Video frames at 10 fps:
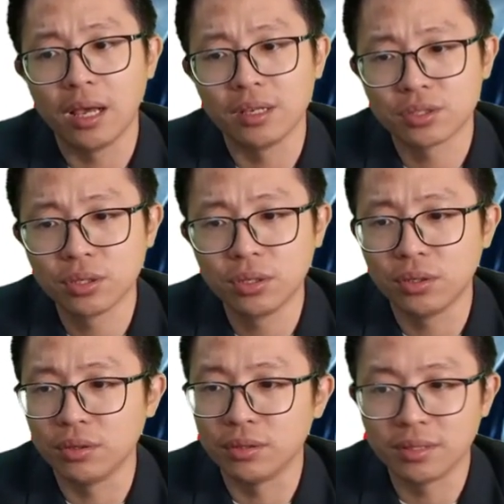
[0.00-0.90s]

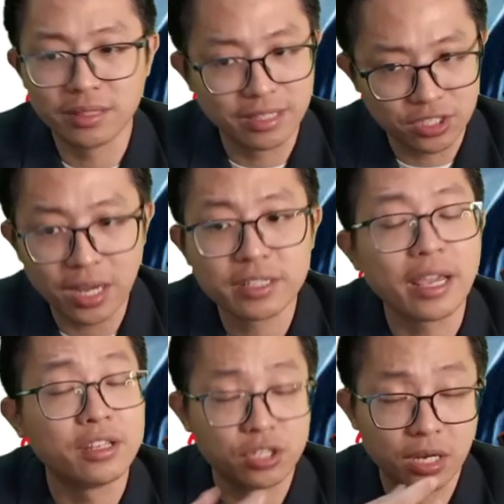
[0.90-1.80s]
So the charge
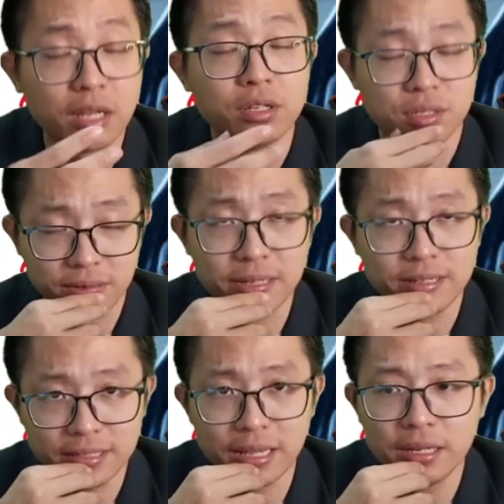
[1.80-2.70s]
can change. You
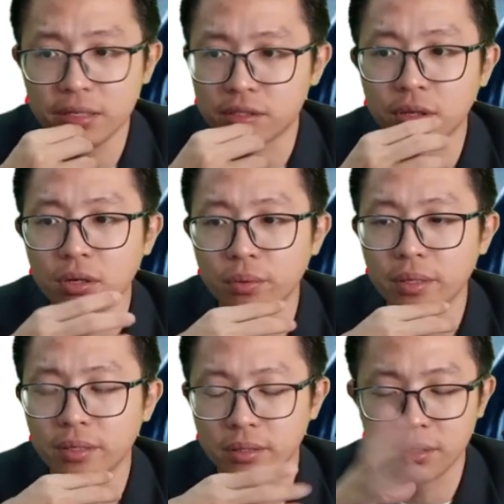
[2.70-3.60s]
understand? It's not always,
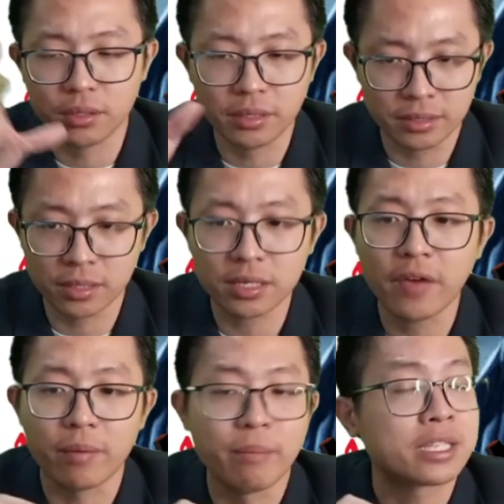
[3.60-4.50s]
it doesn't
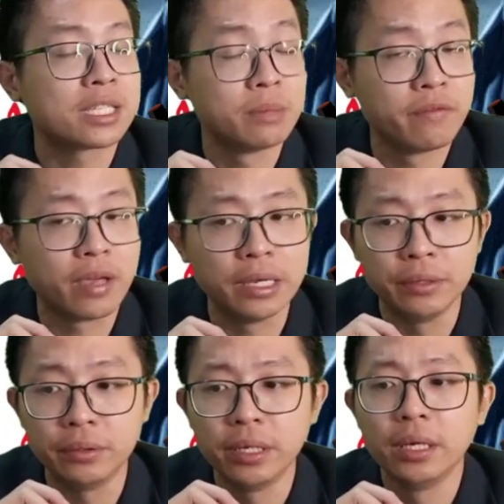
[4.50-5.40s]
have a maximum
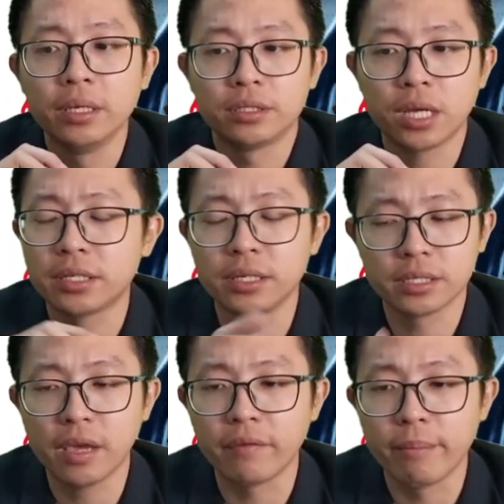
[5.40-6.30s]
value. Charge
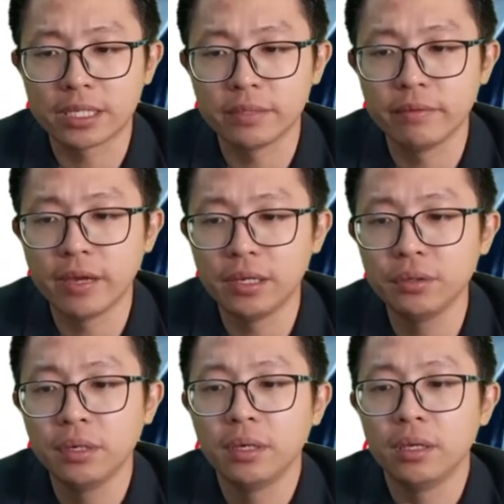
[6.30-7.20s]
doesn't have a maximum
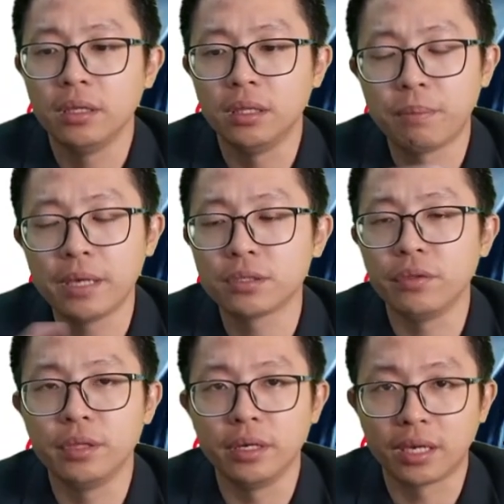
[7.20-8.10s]
value. It depends
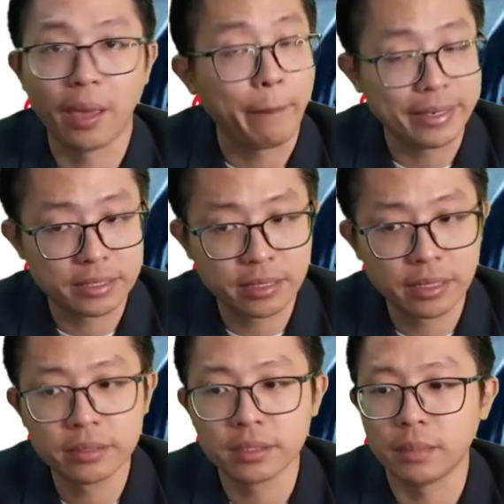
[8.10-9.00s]
on the
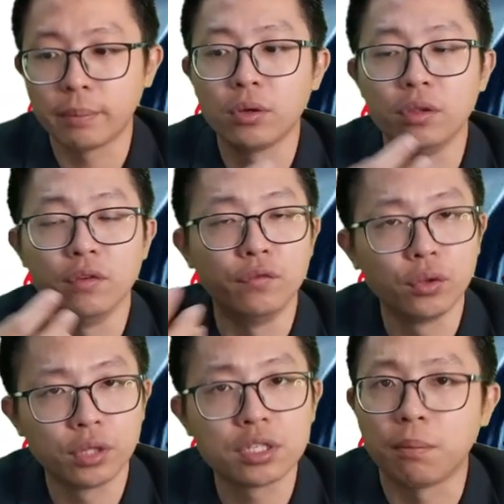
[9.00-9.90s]
capacitance. It depends on the
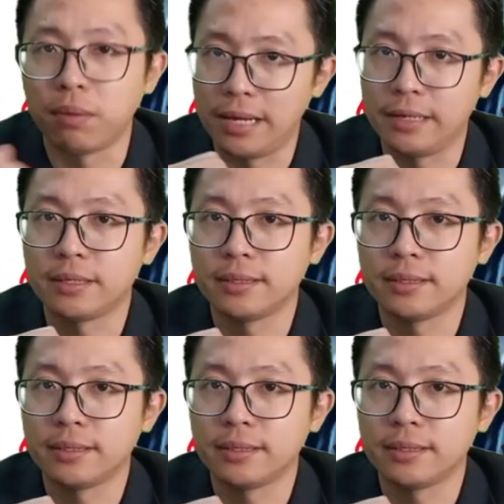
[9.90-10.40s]
voltage applied.